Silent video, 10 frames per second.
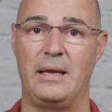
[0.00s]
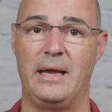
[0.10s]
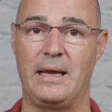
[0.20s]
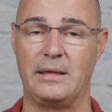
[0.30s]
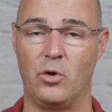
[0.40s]
and
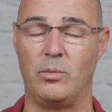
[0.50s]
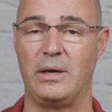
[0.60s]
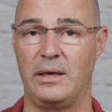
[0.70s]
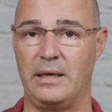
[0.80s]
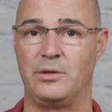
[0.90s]
it can
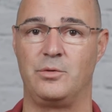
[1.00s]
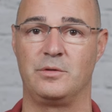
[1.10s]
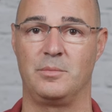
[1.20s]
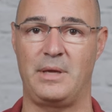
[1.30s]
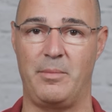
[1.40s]
normally lead to
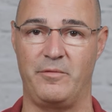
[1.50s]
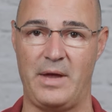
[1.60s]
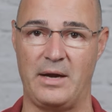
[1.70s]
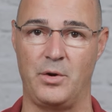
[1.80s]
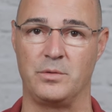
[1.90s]
some type of
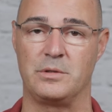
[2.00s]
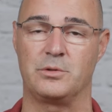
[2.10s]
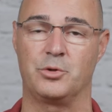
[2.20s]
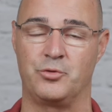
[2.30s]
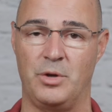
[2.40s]

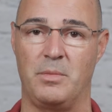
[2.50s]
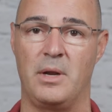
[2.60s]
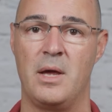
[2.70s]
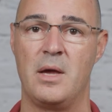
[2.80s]
diagnosis or treatment